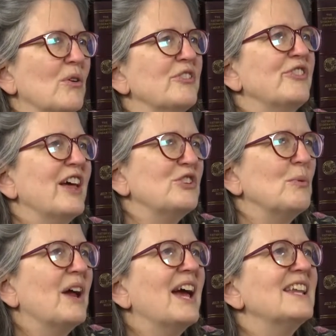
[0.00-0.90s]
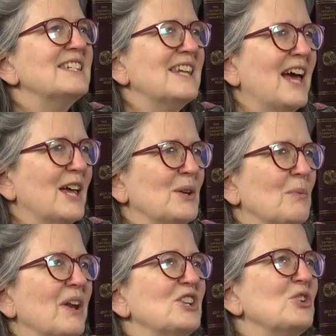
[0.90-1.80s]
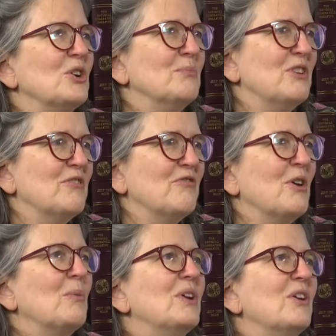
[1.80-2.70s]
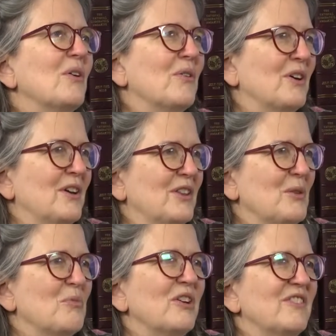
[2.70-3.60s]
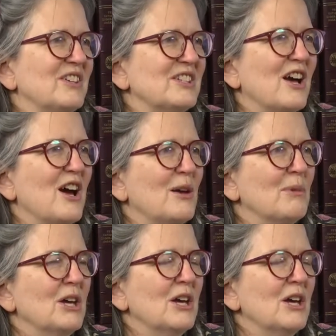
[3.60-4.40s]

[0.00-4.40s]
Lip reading: because that's what I had said when I took up to the front window the previous time.